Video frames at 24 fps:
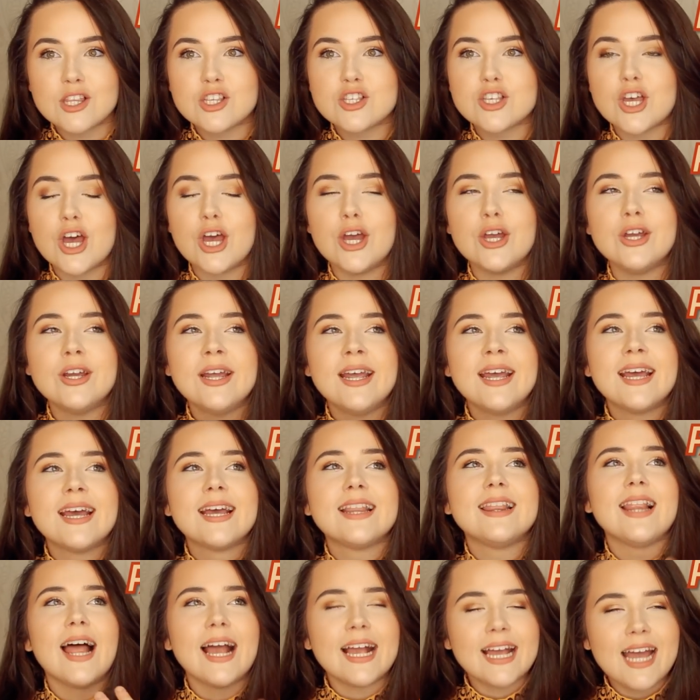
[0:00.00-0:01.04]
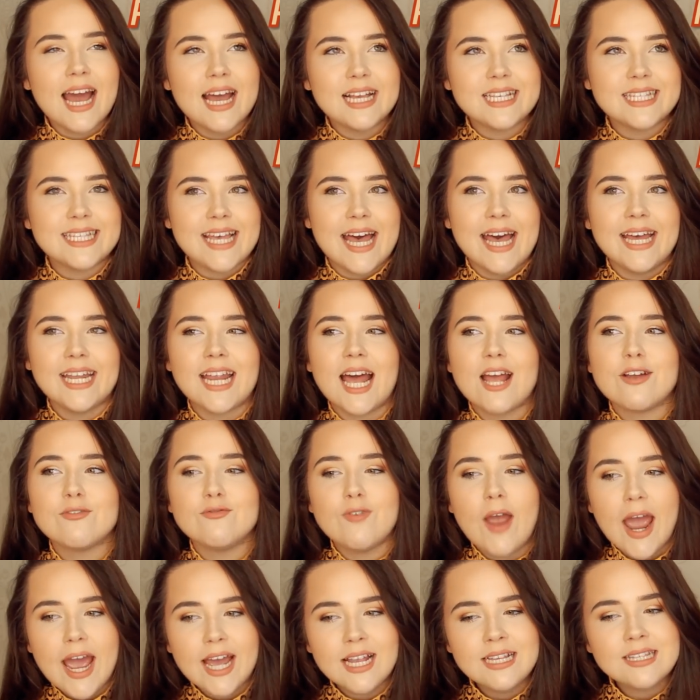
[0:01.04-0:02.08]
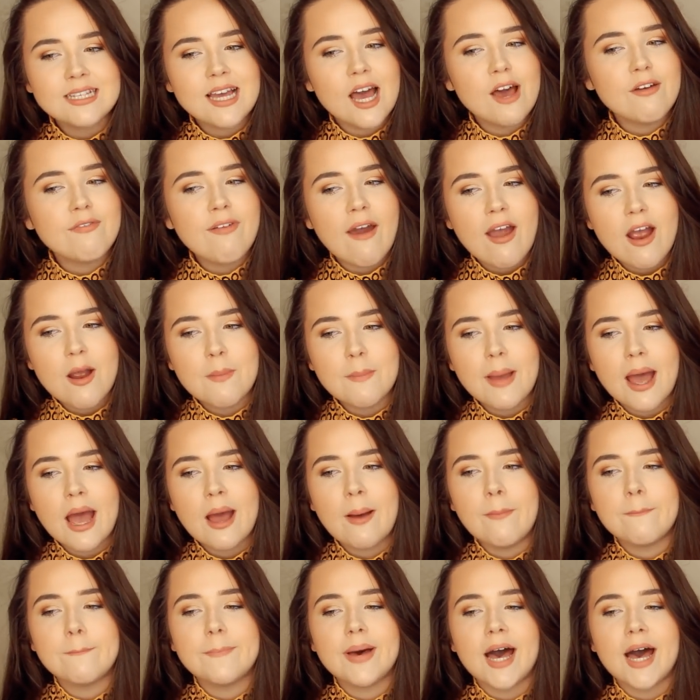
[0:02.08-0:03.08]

So like I said, I read a fair amount,